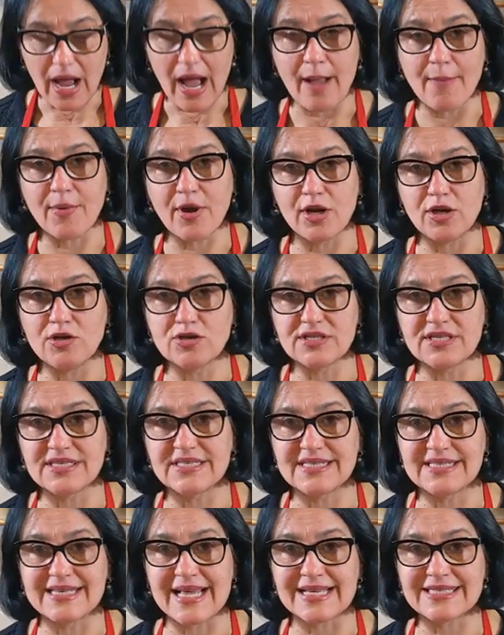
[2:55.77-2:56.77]
I'm going to use
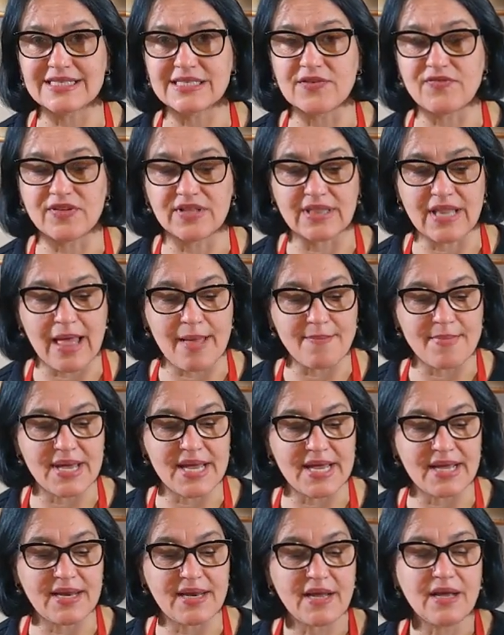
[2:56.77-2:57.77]
the zest of a
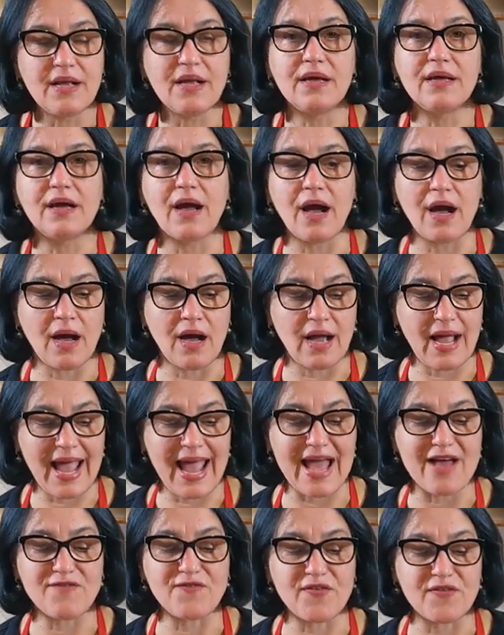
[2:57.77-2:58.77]
lemon, uh,
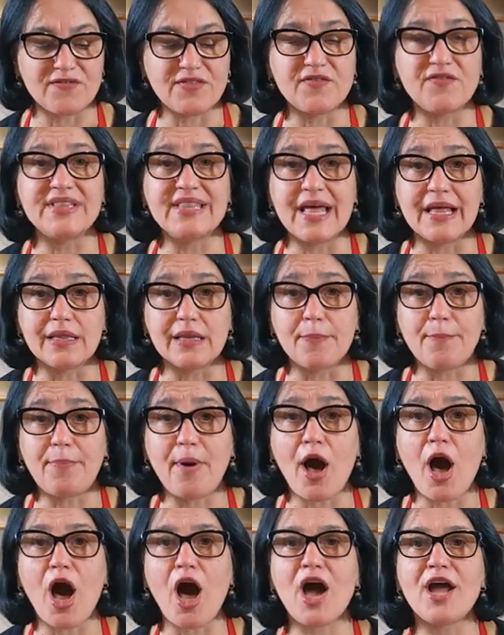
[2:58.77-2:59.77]
half of the vanilla
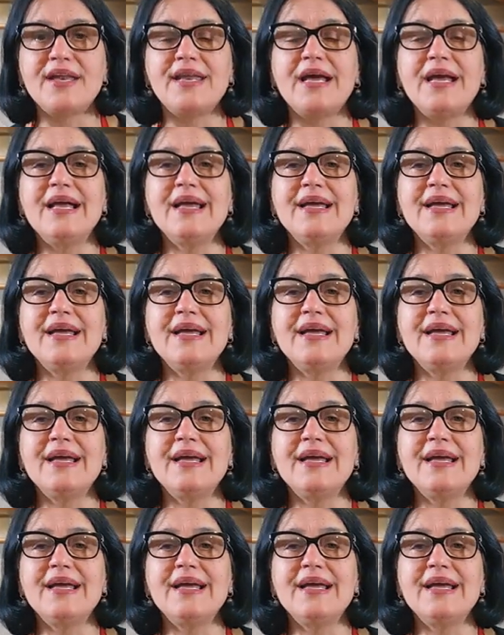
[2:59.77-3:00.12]
pod.